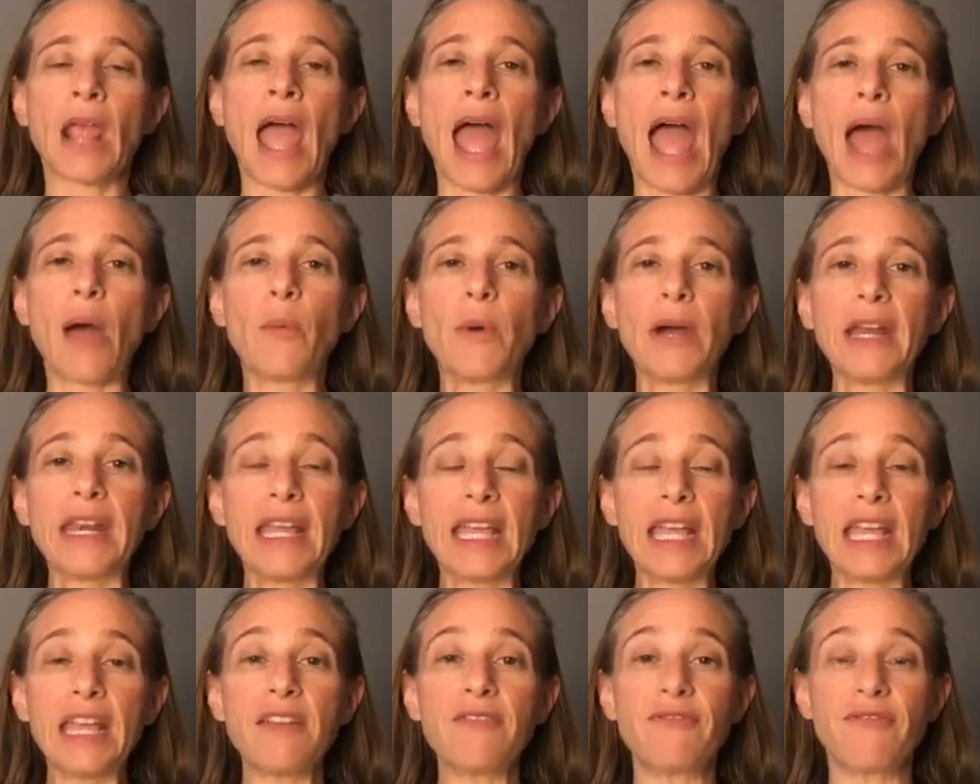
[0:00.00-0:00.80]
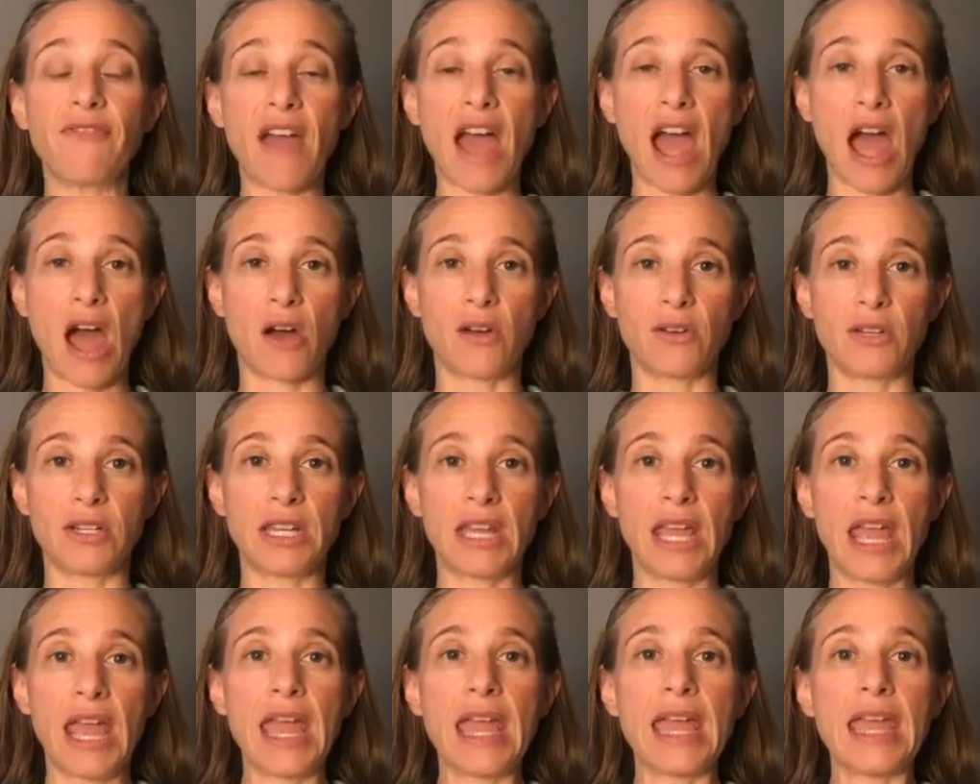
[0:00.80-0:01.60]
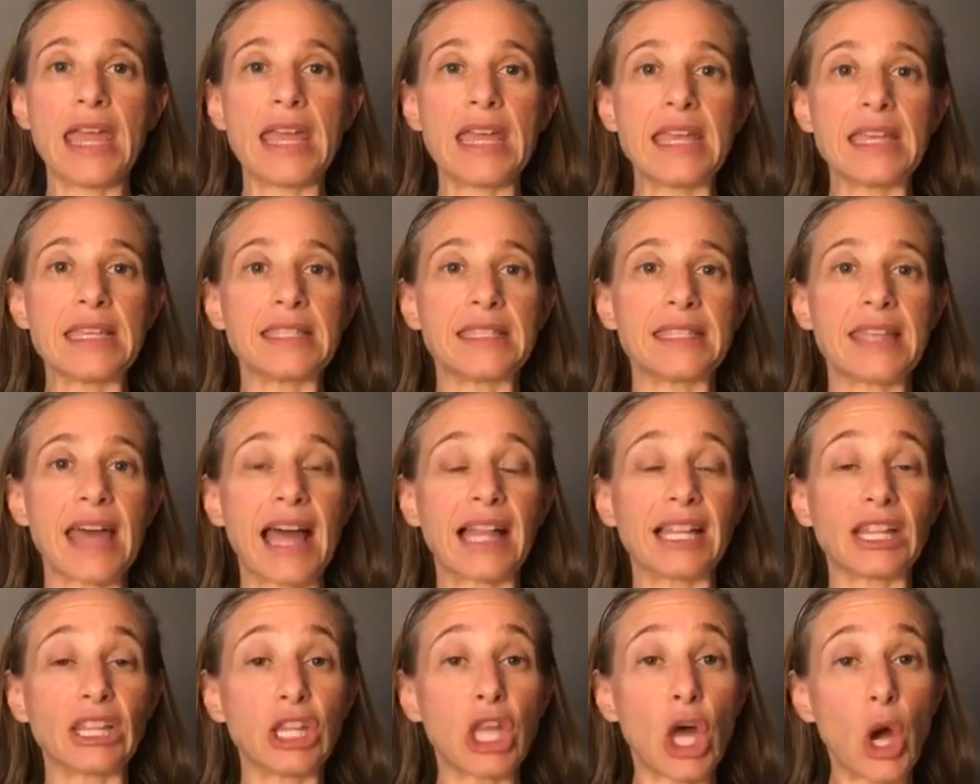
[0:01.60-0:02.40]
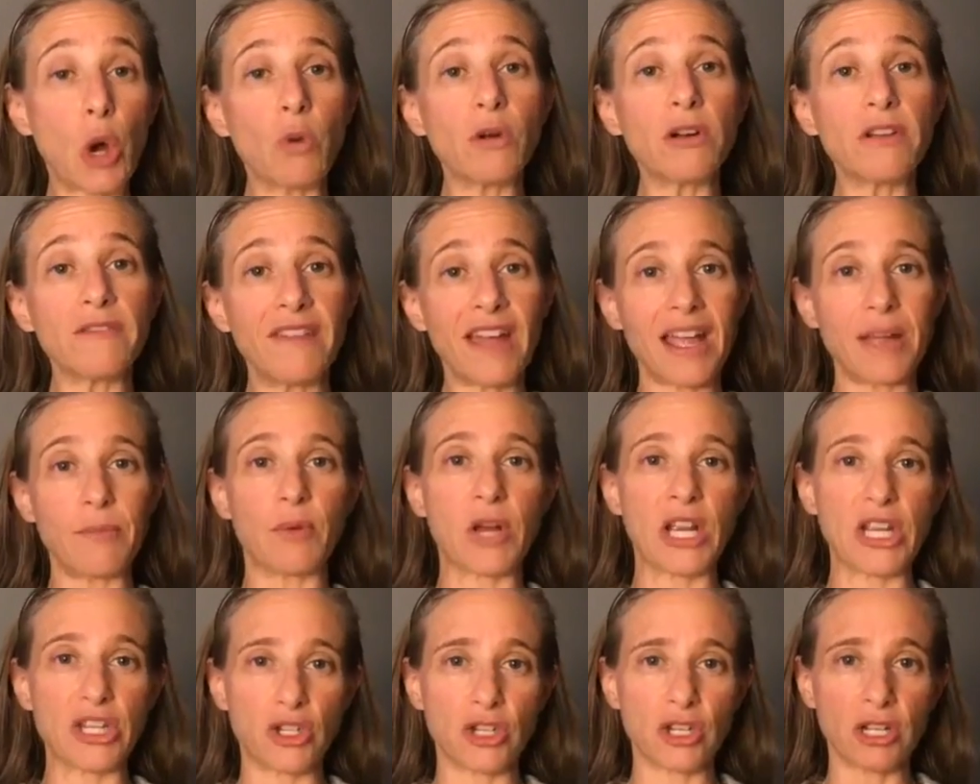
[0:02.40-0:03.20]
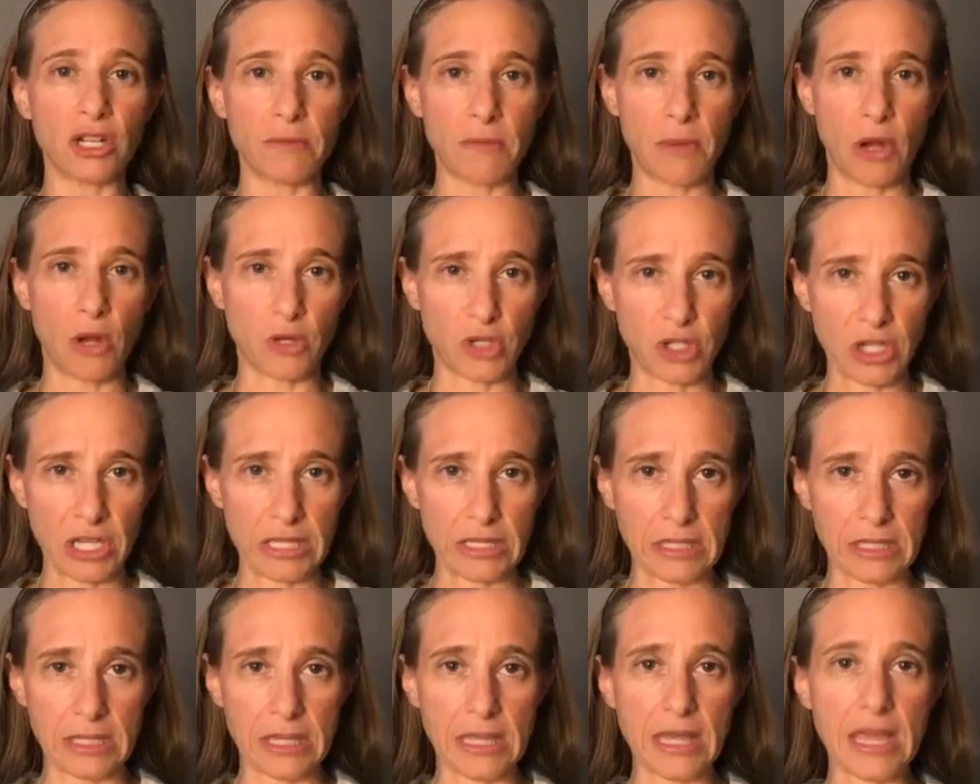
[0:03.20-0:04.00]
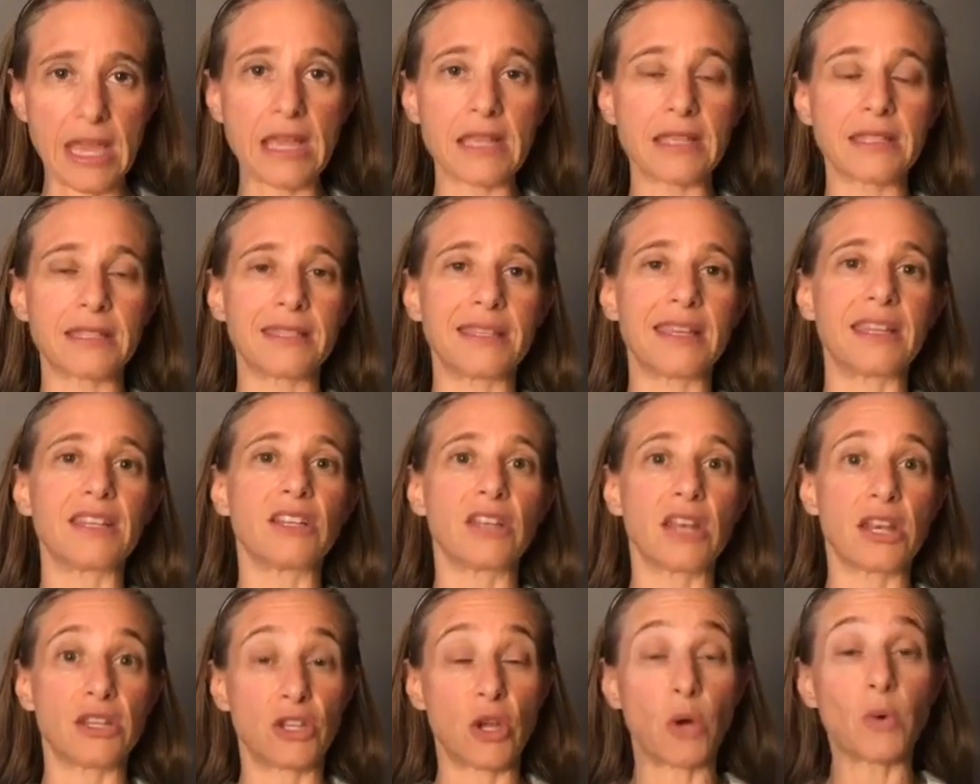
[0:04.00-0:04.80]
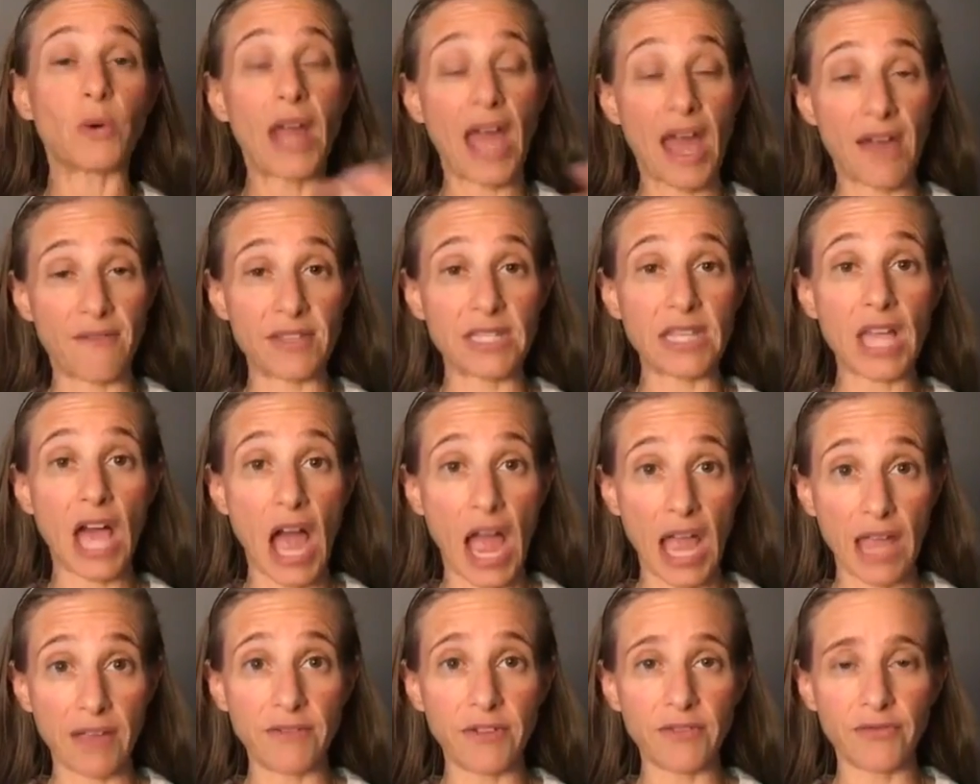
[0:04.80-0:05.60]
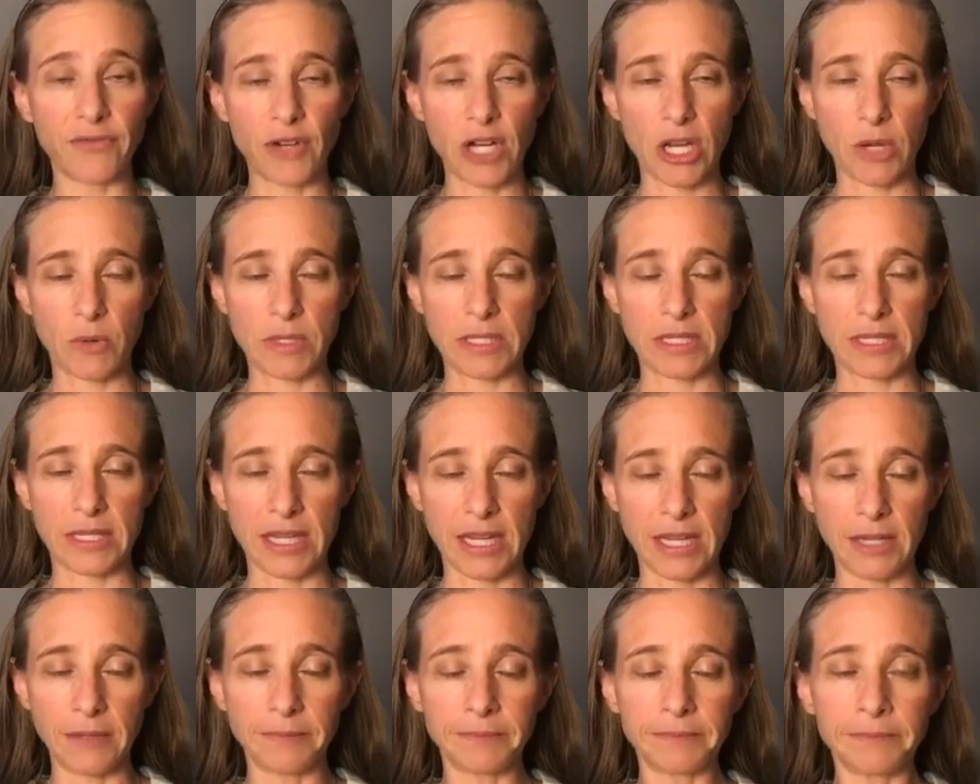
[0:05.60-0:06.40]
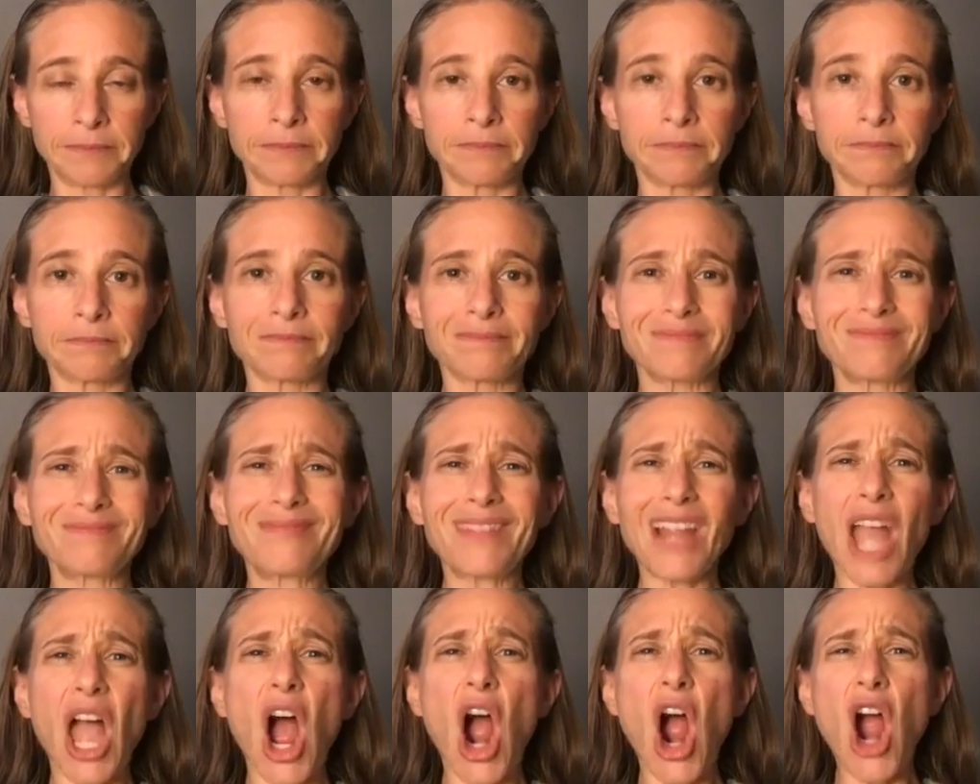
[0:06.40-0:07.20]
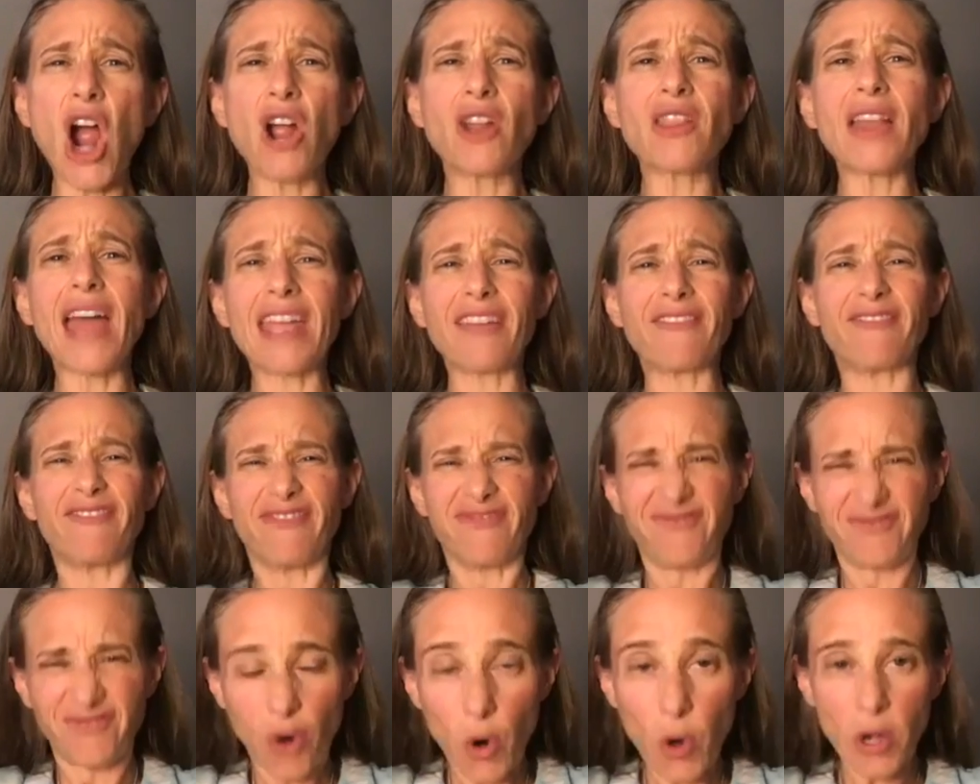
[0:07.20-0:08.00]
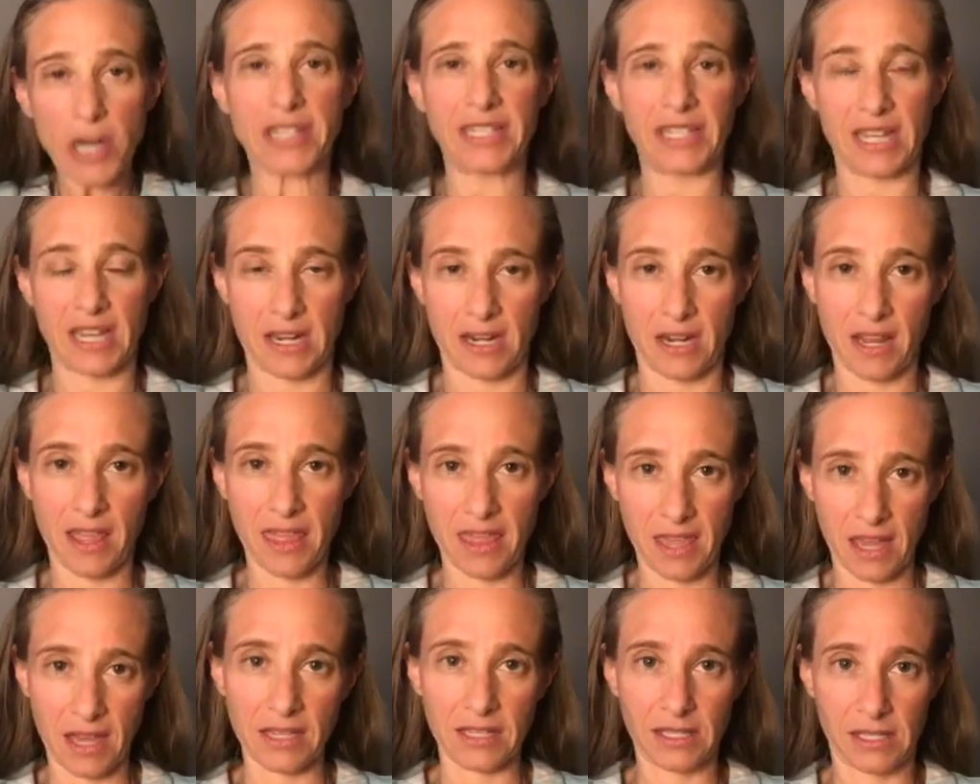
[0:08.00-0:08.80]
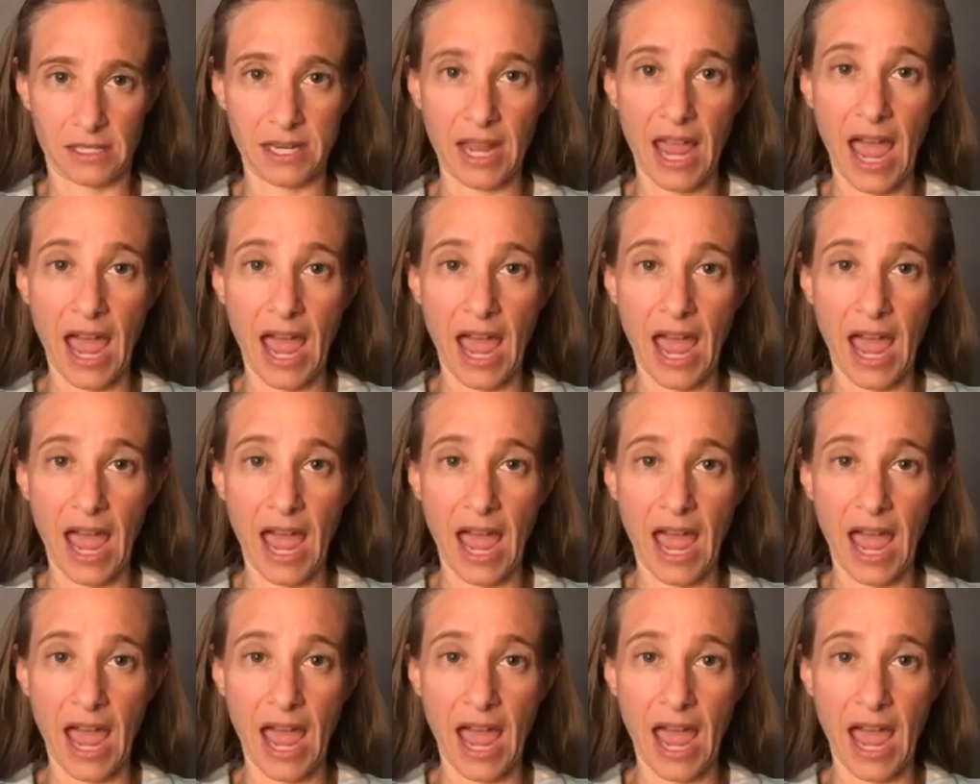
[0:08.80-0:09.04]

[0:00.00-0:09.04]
And what he found is that lower vibrational emotions, things that don't have as high of a frequency, are like forcing things to